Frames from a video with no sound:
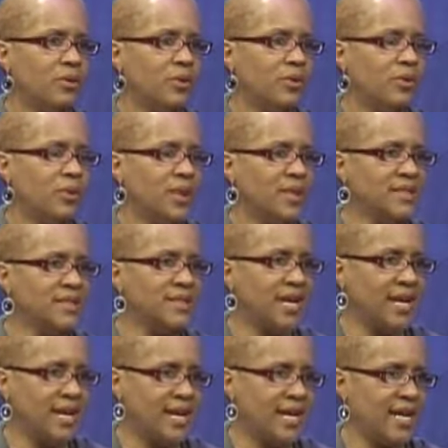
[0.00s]
Once
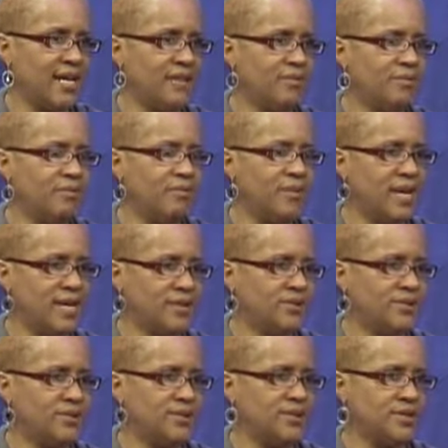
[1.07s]
I have
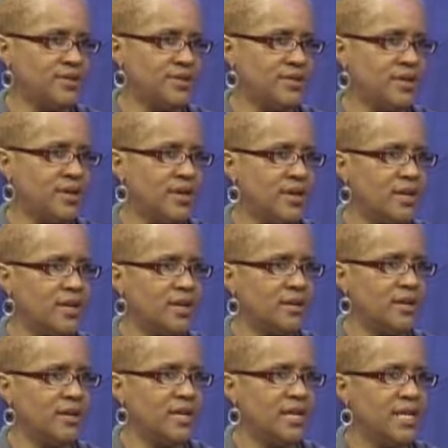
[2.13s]
mastered the
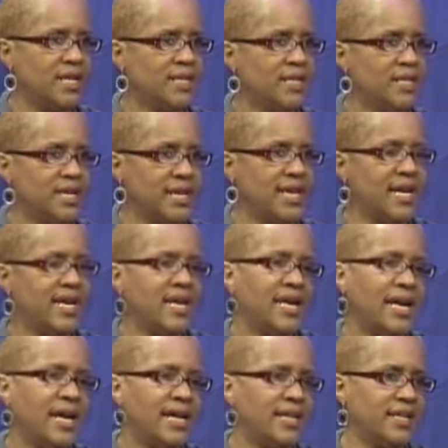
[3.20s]
song, then
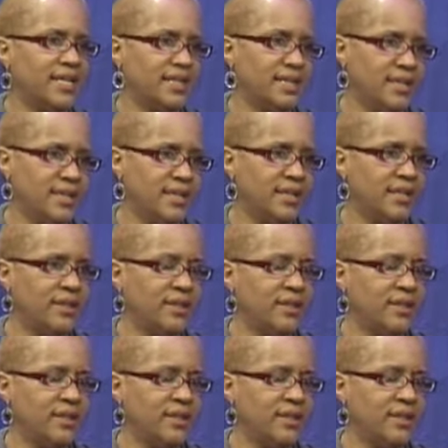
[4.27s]
I can